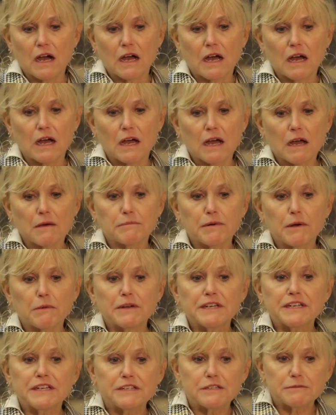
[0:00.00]

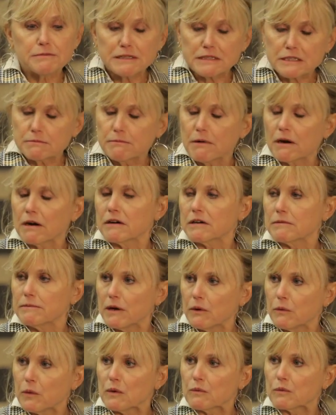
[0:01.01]
but we need to be
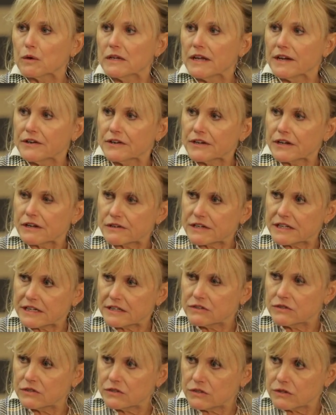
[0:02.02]
smart about what we're letting our
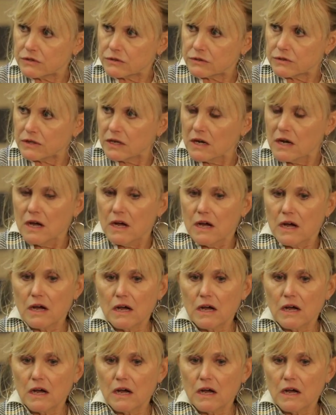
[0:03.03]
kids do.